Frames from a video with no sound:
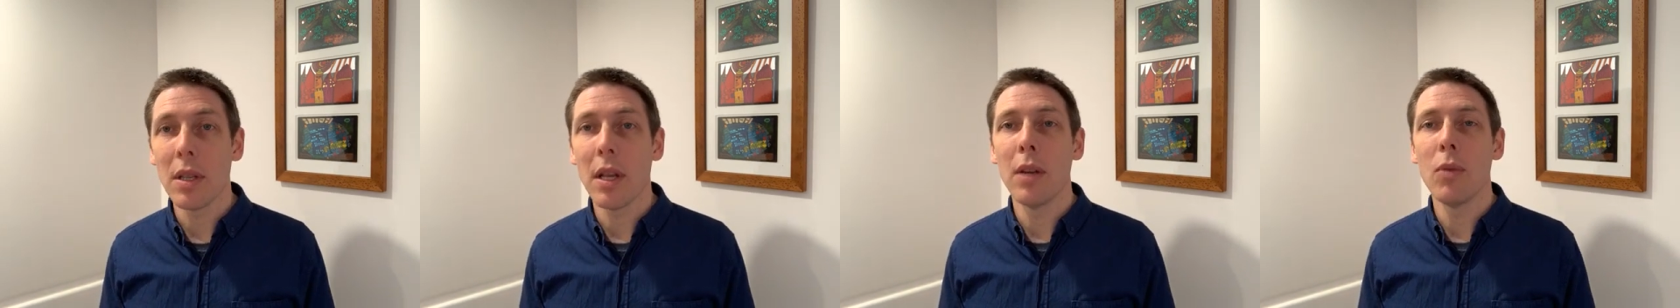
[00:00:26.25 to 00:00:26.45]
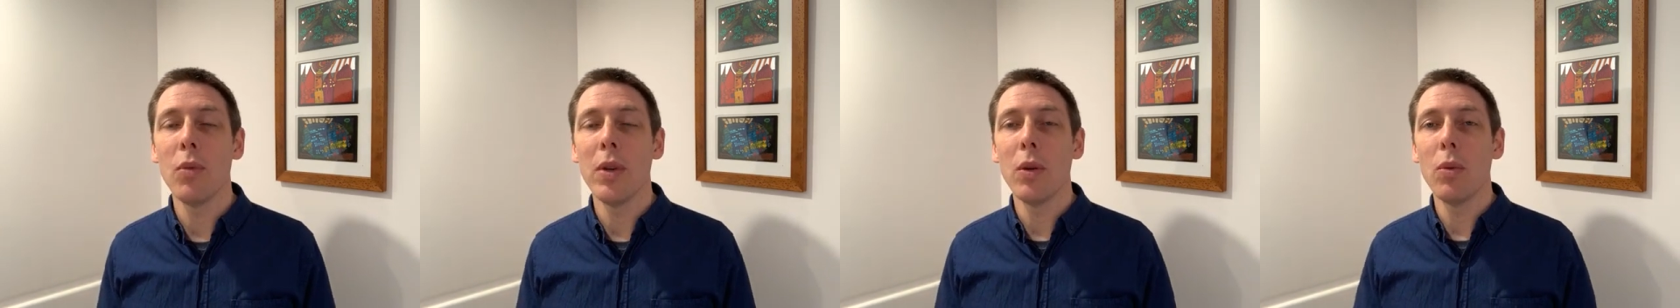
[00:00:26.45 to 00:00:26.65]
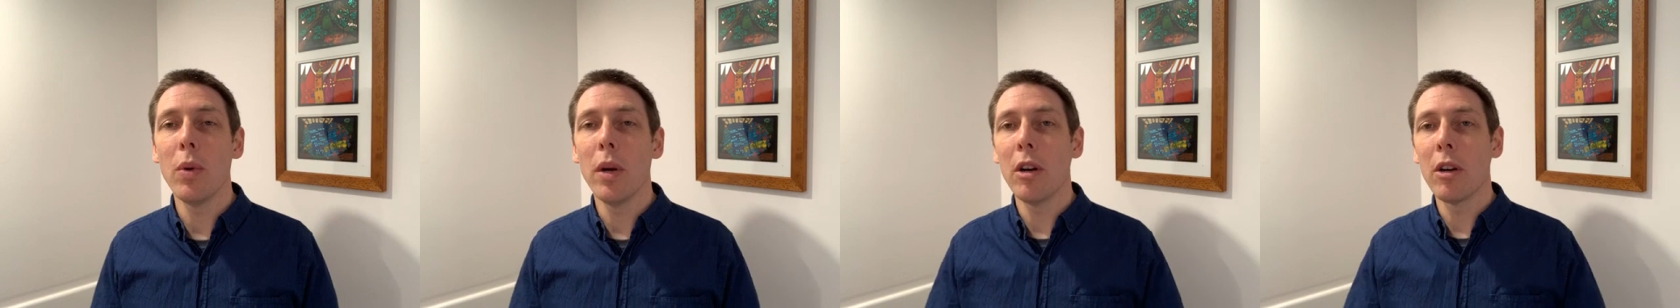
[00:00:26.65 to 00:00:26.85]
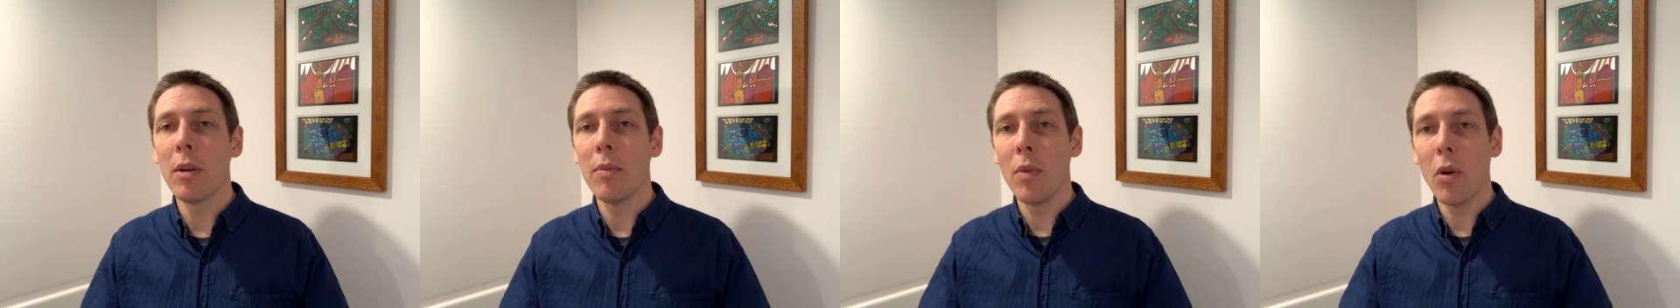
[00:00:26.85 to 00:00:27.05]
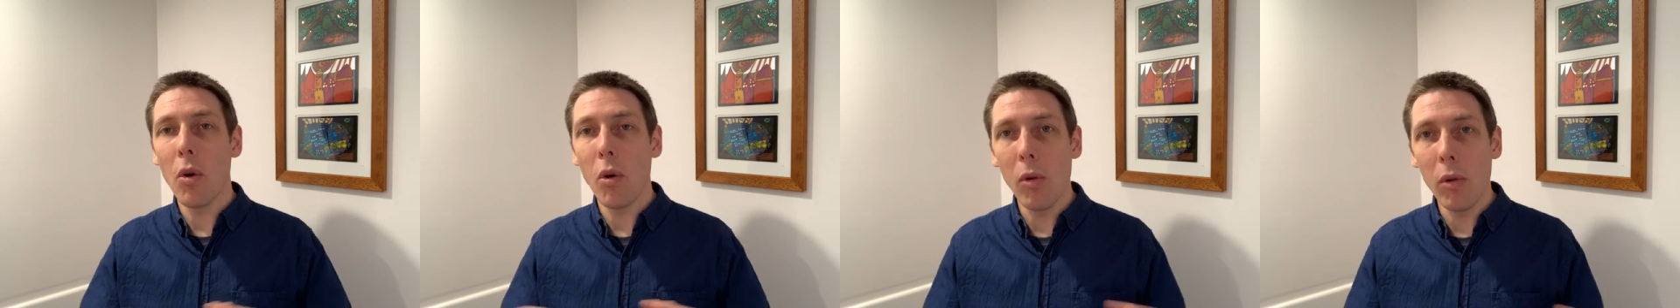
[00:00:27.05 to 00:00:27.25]
and we
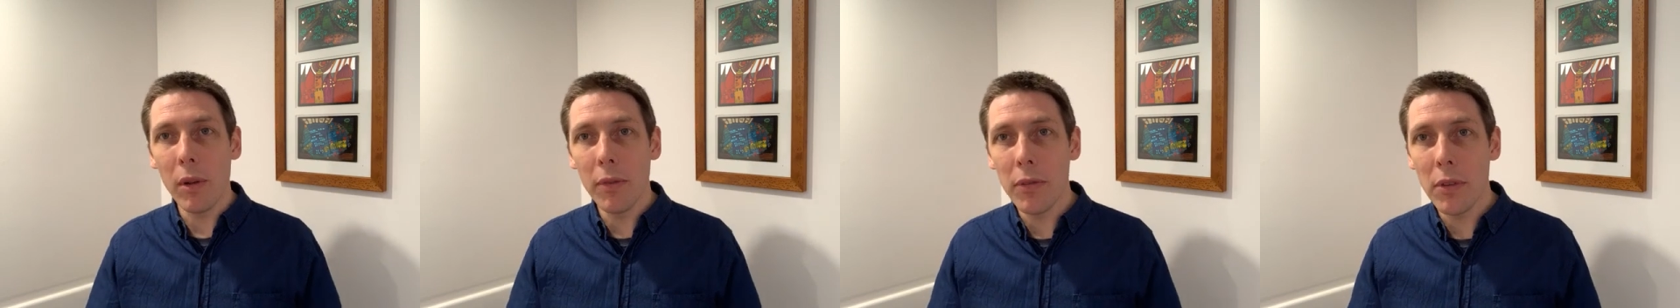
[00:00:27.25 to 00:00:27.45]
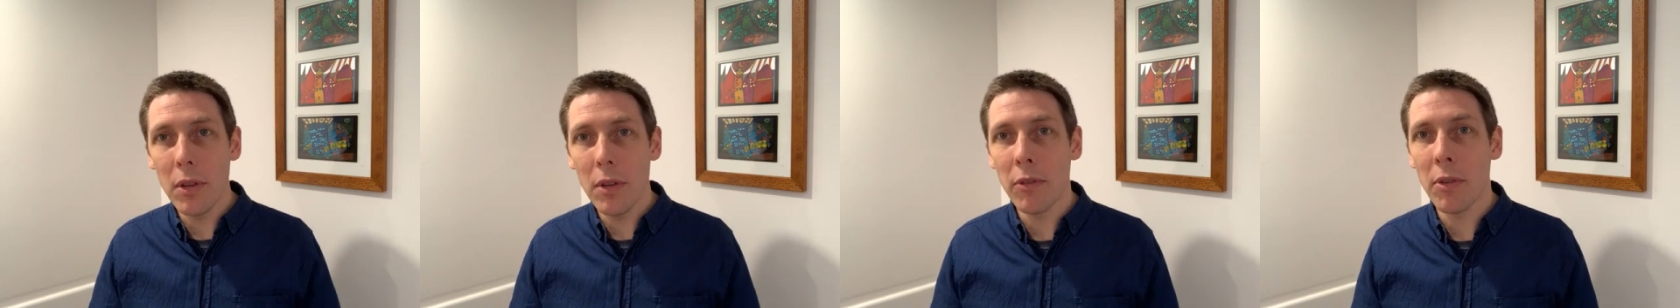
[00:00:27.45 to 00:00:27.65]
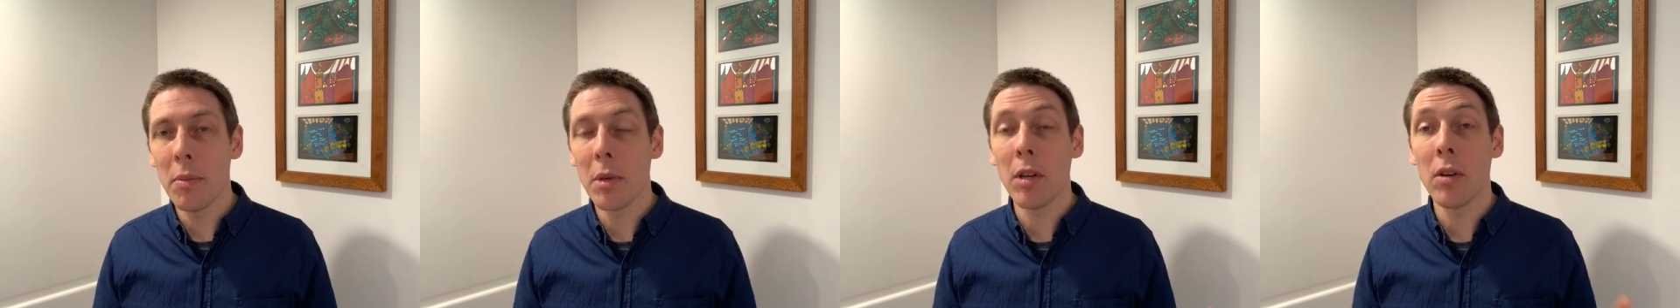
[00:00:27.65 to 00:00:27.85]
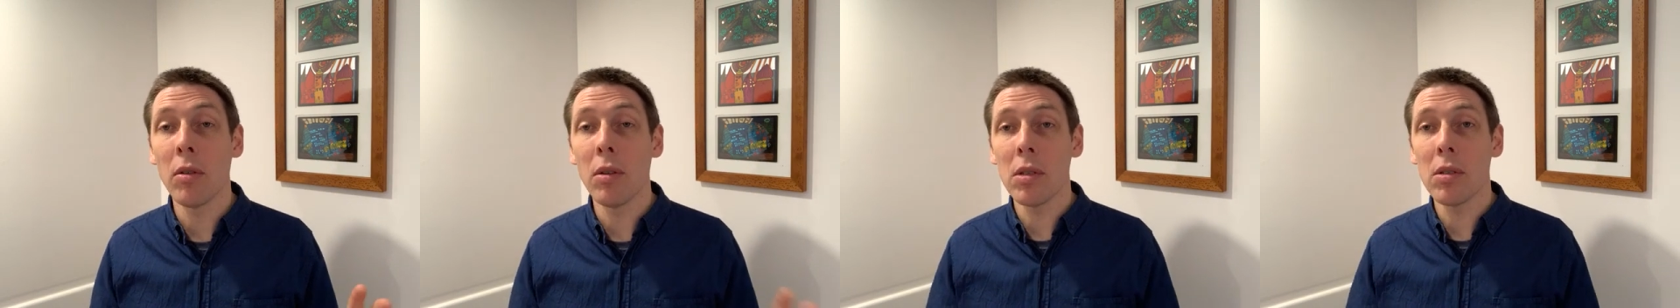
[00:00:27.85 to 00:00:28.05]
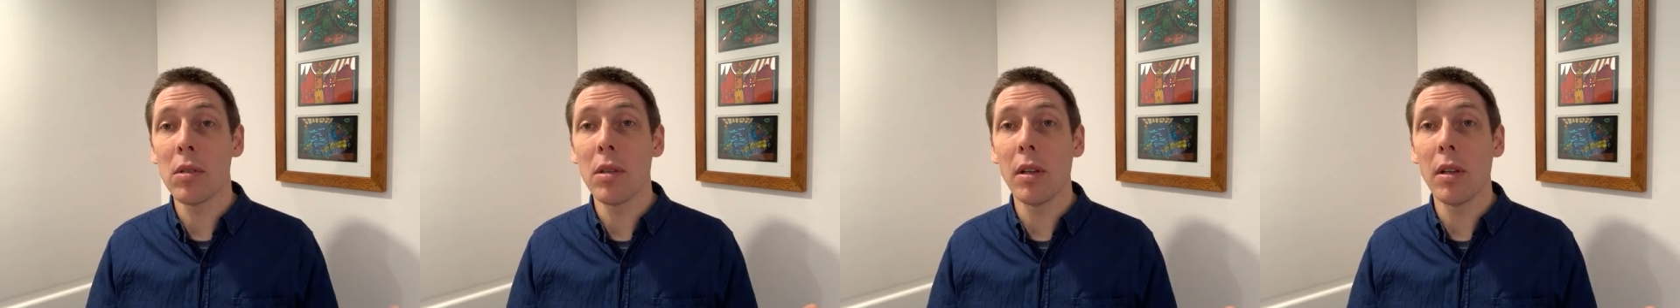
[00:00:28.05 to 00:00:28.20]
welcome all of you from across